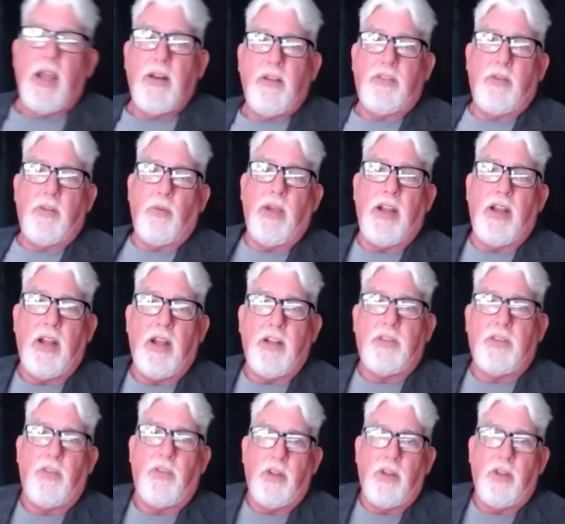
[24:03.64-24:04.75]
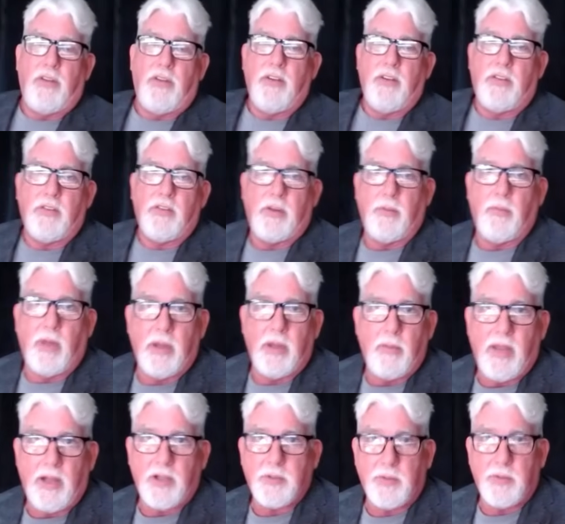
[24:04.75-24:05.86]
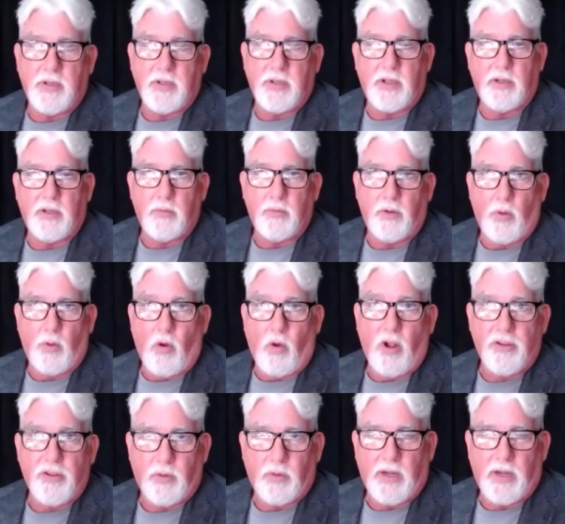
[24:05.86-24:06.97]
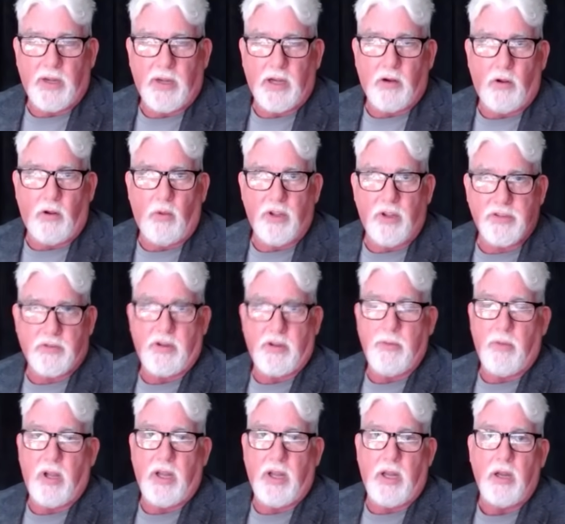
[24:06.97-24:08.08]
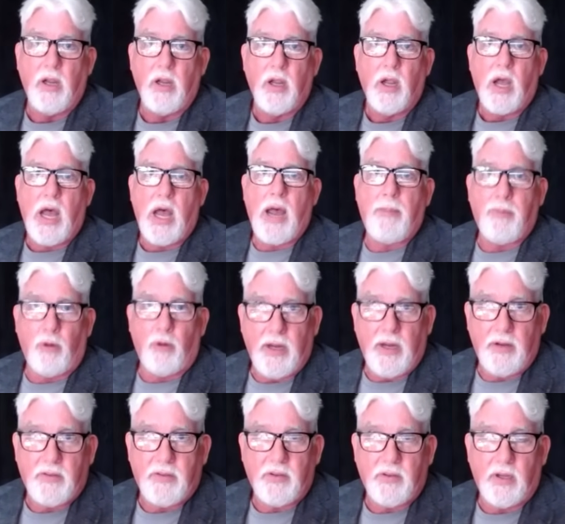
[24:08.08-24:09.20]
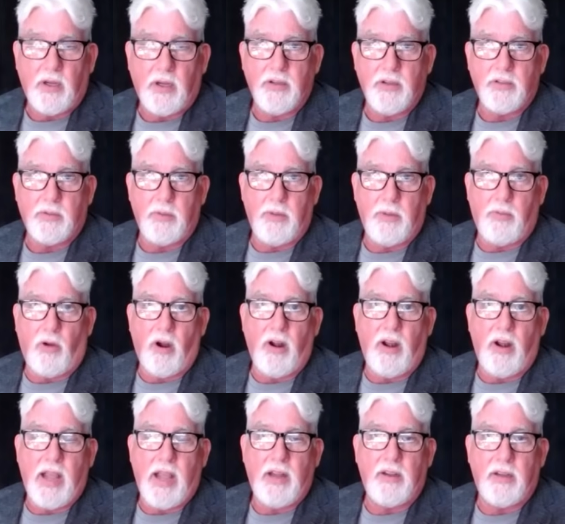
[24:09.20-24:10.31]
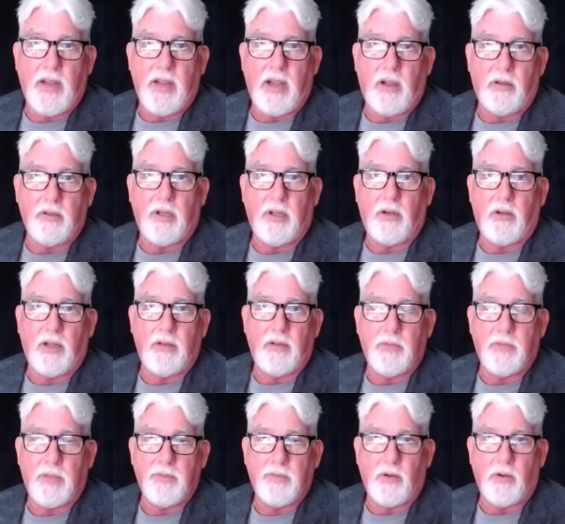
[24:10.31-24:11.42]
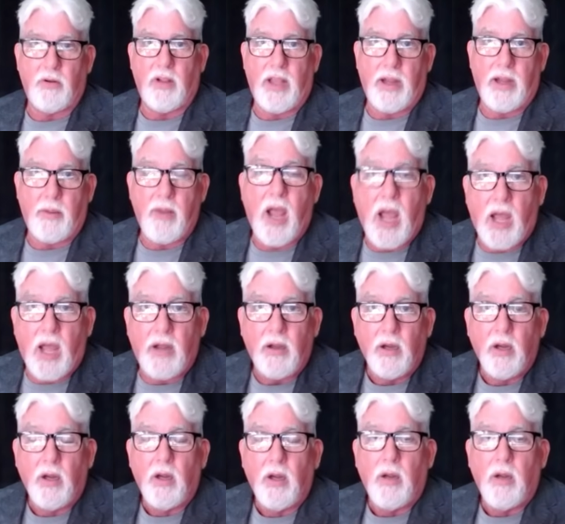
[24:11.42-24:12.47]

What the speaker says: And this is the way the hedge funds and this money management, the what I call Wall Street money, operates. I used to be part of that, and now I'm so glad I'm not.